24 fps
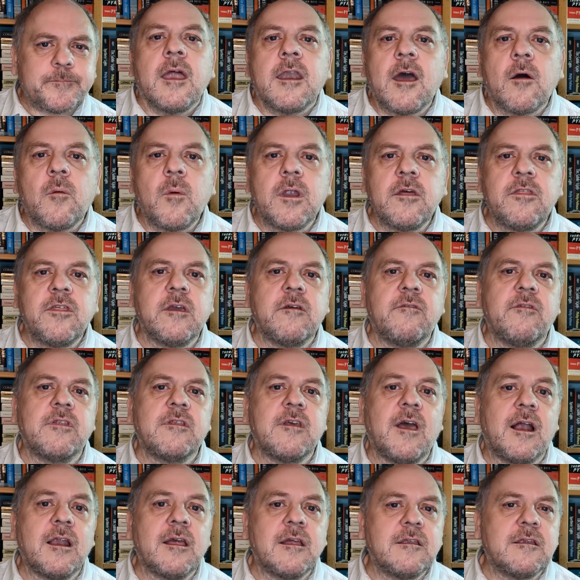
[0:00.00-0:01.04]
Now, when I think of
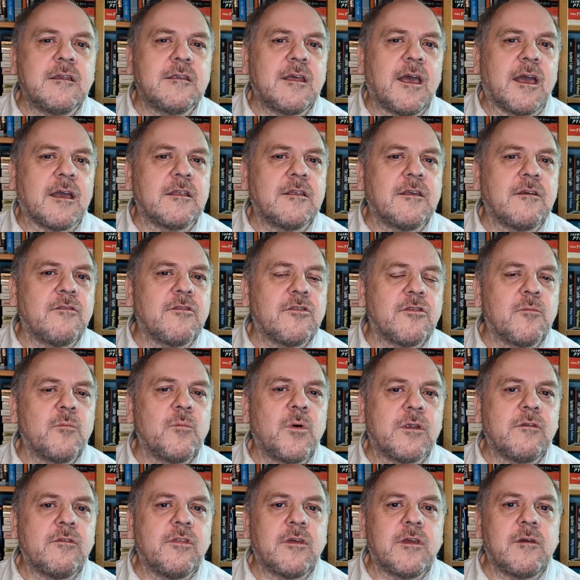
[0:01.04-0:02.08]
Italian detectives,
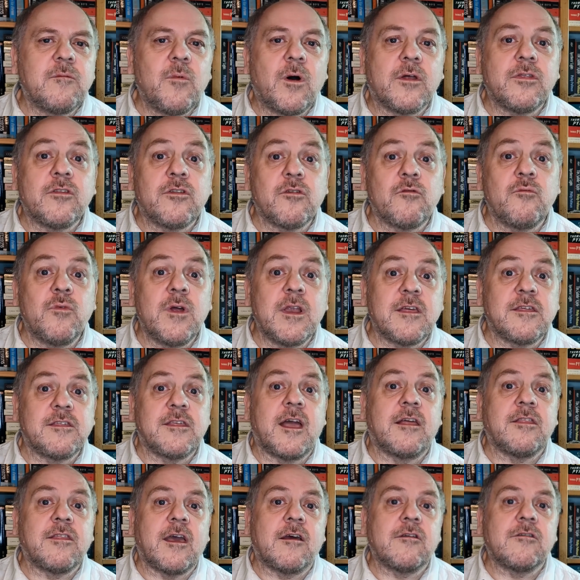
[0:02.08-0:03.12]
one of the ones that really
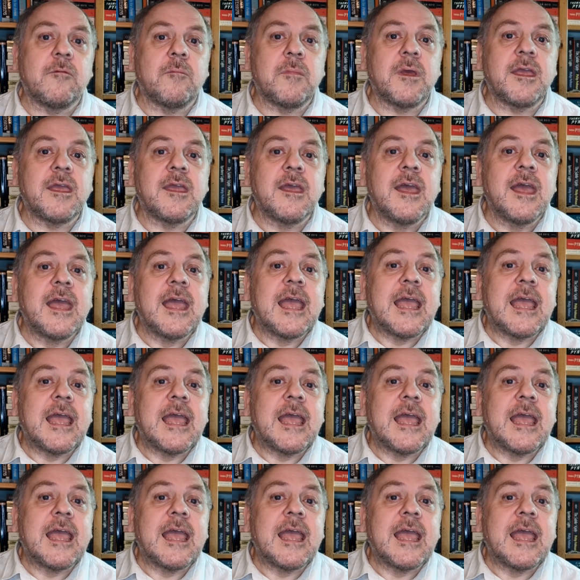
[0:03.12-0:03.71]
stands out to me